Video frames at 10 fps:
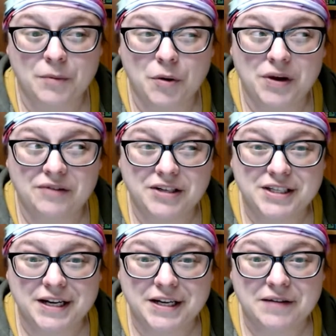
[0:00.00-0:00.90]
gonna wait for a
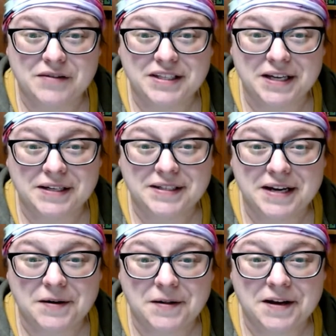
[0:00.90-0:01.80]
second. Give you a second.
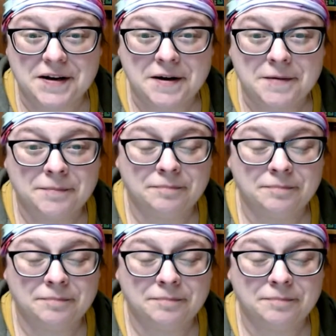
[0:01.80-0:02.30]
Take it all in.